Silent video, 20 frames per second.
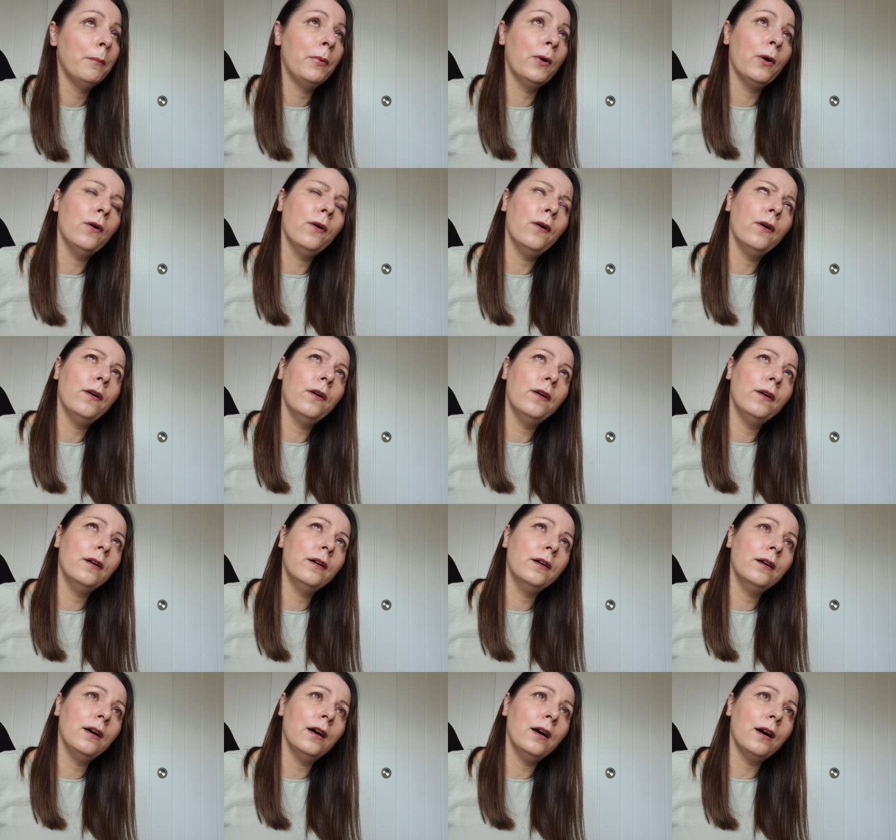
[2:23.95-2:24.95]
But
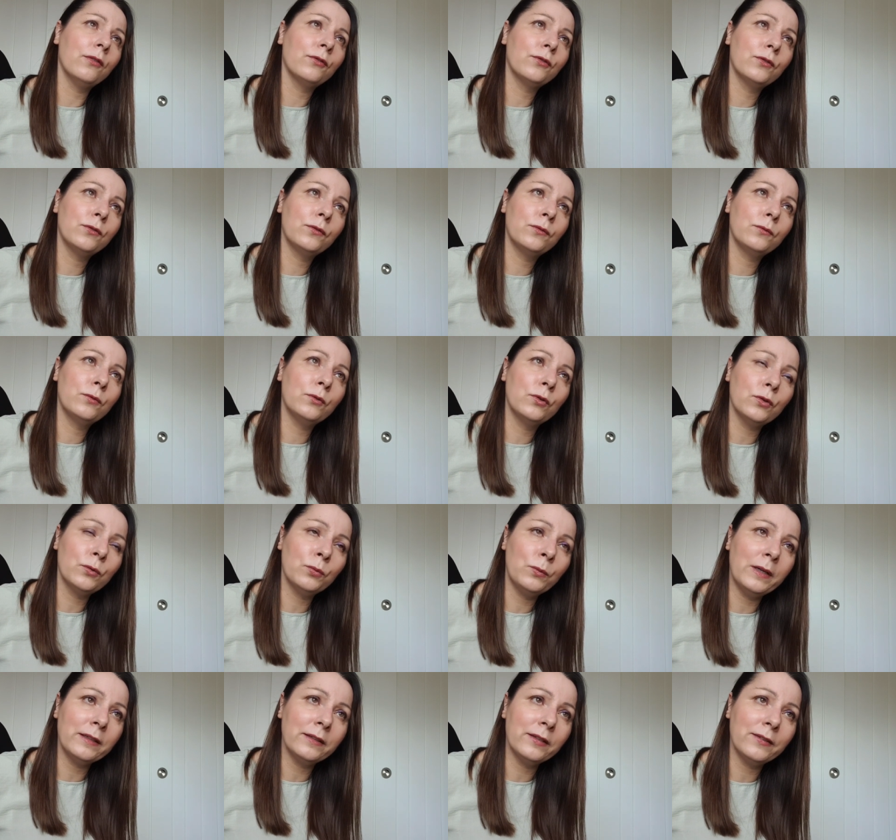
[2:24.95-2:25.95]

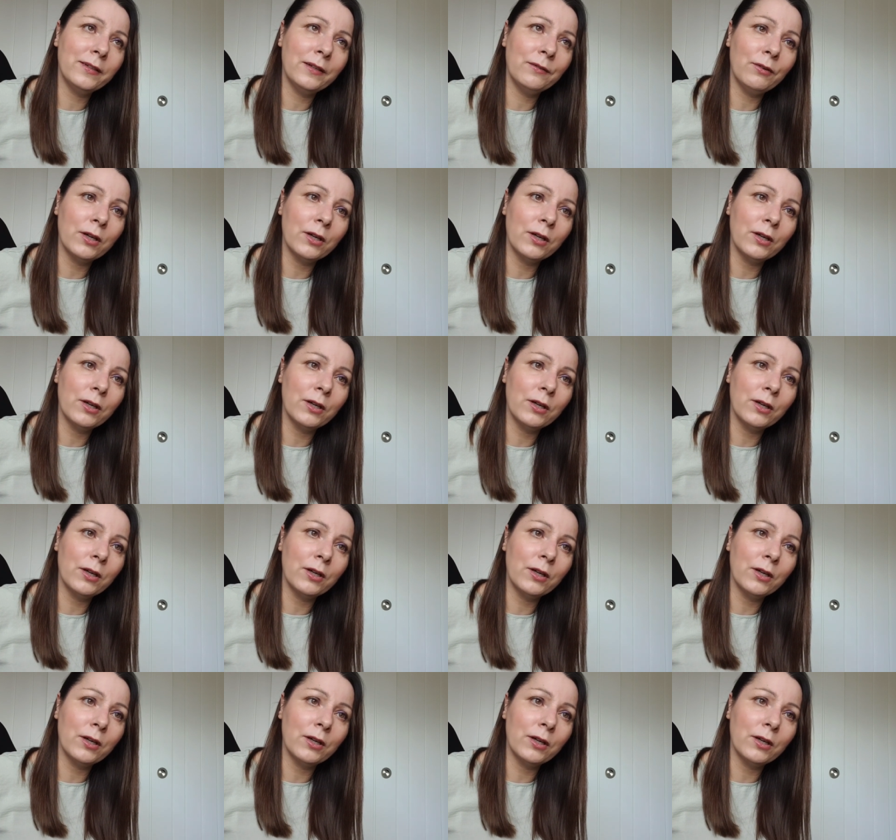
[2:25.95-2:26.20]
just went to see